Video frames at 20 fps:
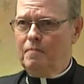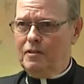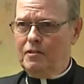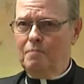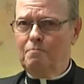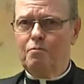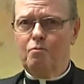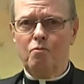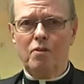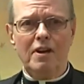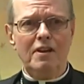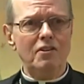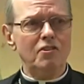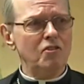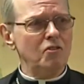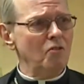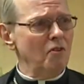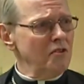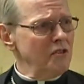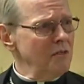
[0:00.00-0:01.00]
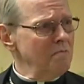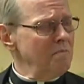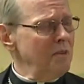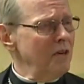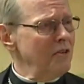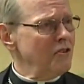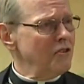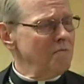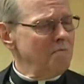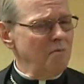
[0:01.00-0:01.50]
as a priest or as a
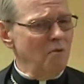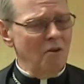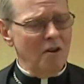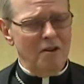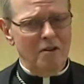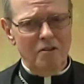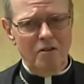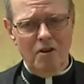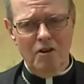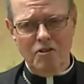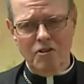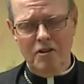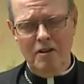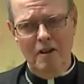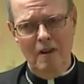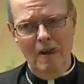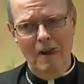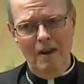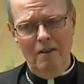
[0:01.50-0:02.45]
bishop or clergy,